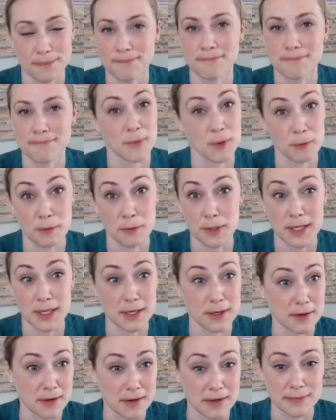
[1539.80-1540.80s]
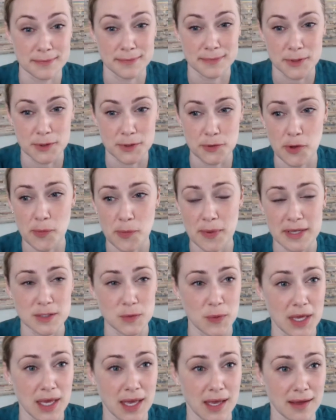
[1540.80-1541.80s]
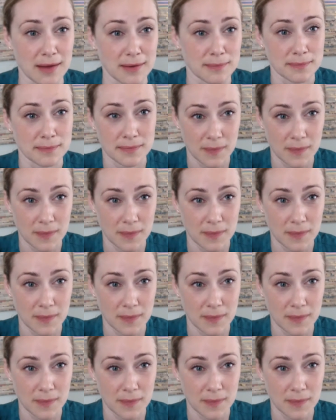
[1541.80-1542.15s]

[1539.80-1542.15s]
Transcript: we really are. Doing the best we can.